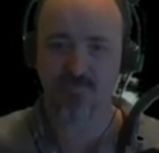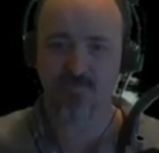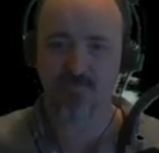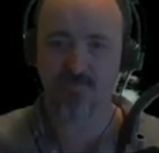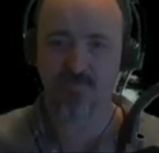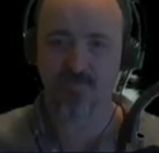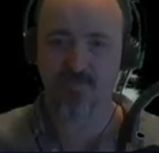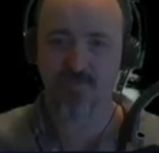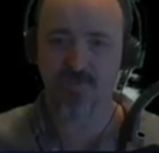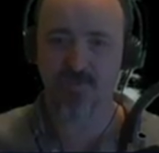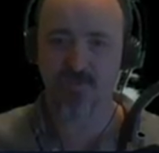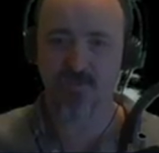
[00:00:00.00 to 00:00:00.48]

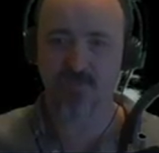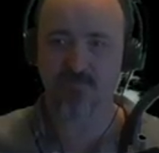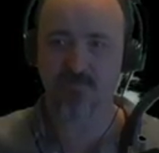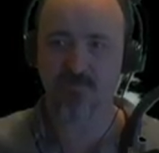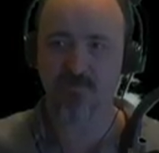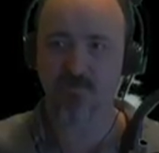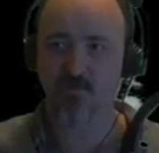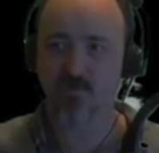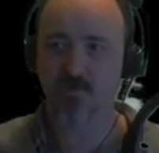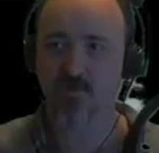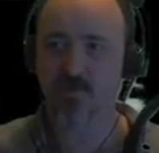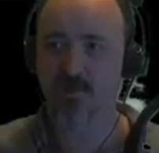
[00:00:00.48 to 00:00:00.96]
this
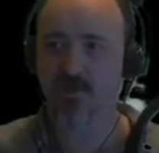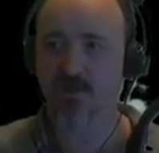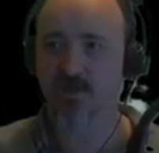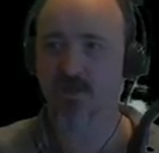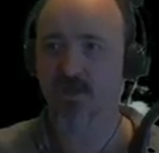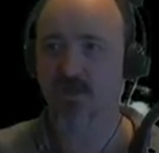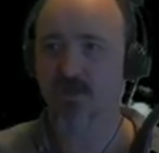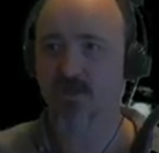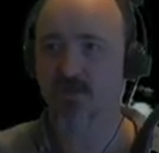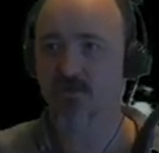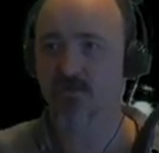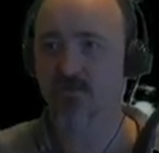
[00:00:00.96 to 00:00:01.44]
fuel
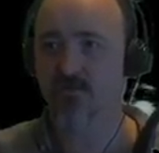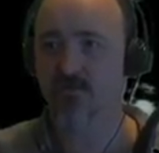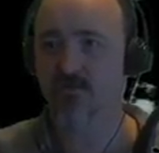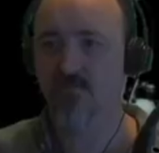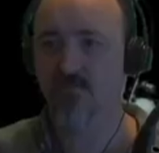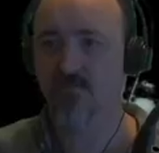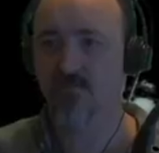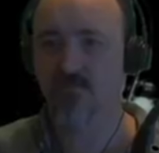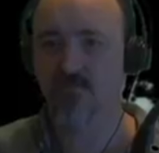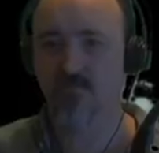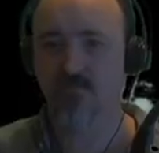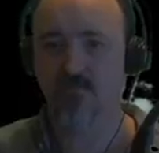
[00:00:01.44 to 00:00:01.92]
indicator
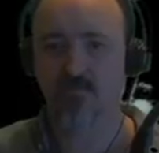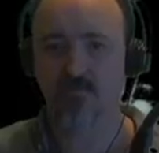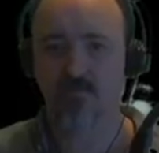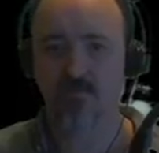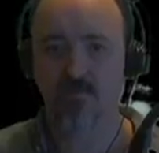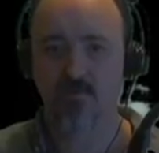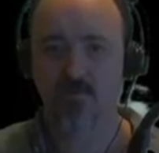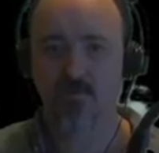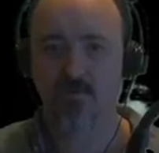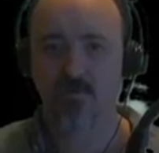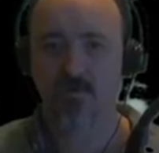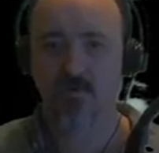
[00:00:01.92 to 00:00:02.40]

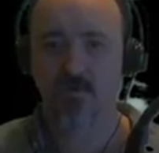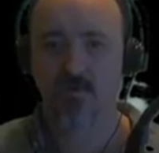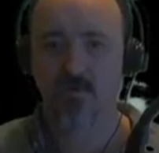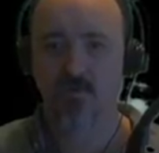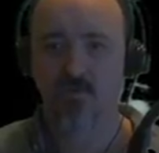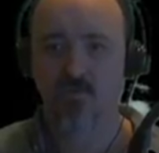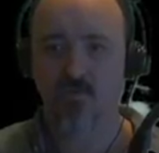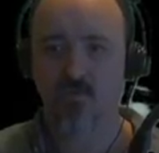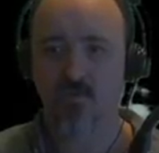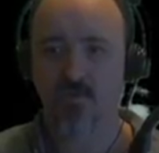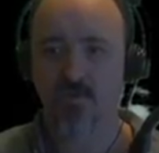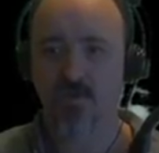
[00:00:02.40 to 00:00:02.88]

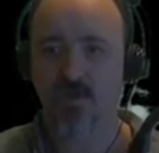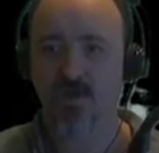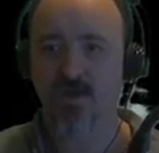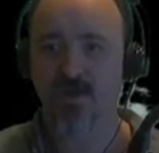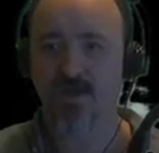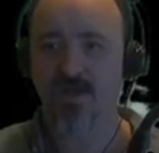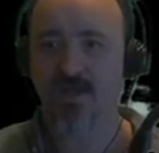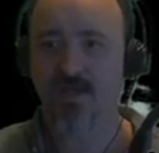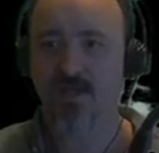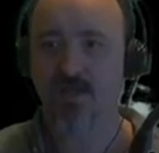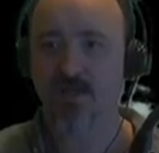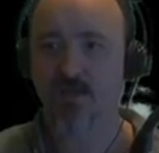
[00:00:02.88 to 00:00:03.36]
will not
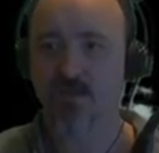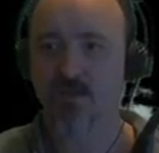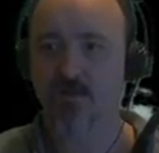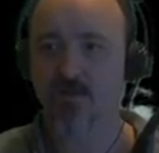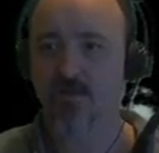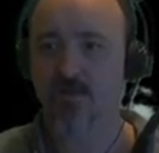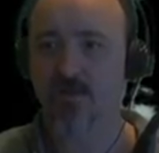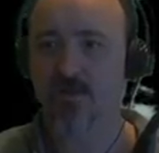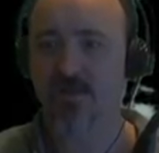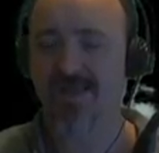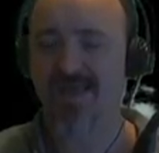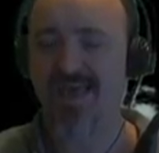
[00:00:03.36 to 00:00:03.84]

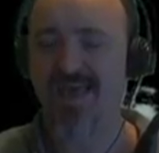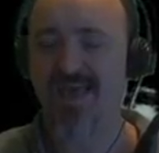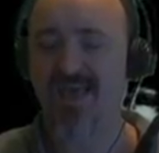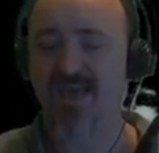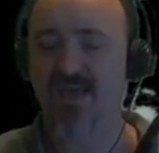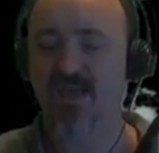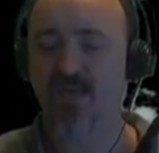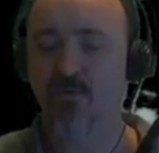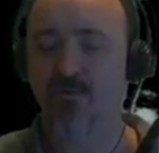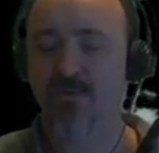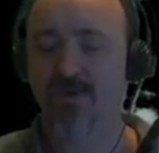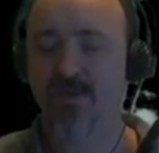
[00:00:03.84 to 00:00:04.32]

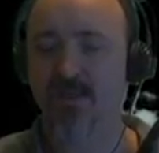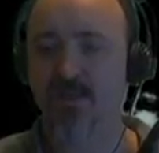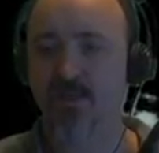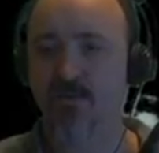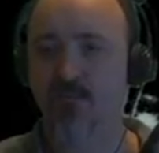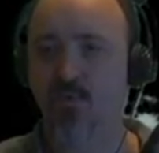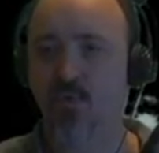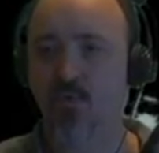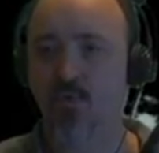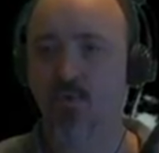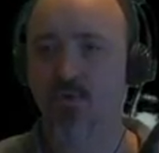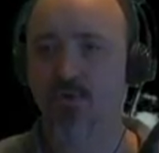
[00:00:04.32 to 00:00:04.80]
accurately
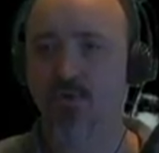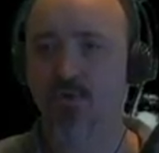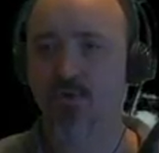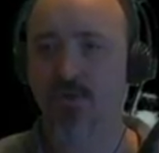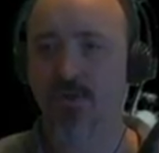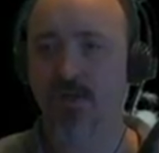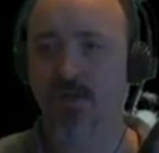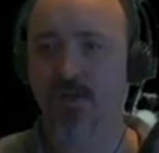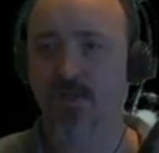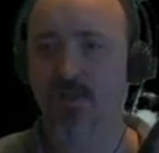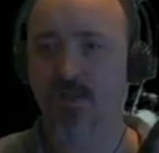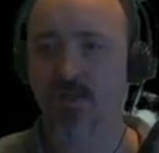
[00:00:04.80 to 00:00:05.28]

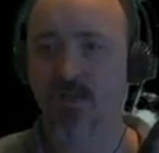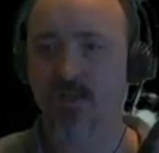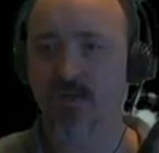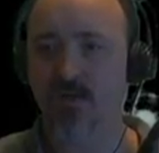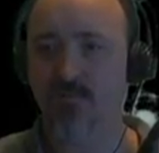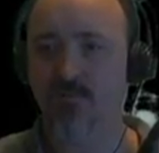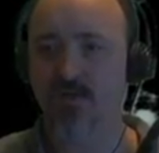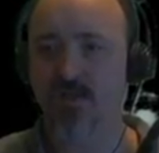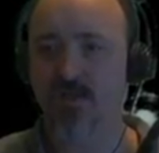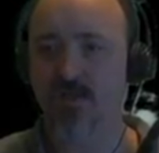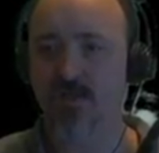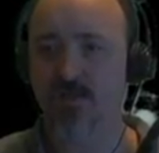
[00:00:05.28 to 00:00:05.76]
portray the
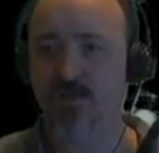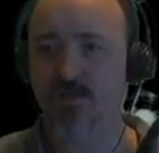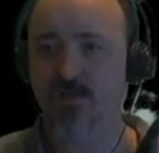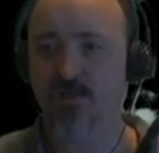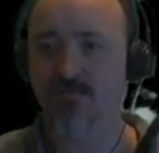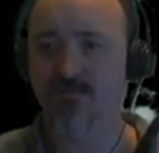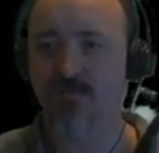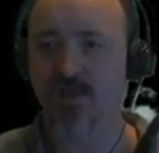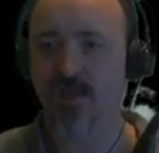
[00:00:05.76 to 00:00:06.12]
emptiness of the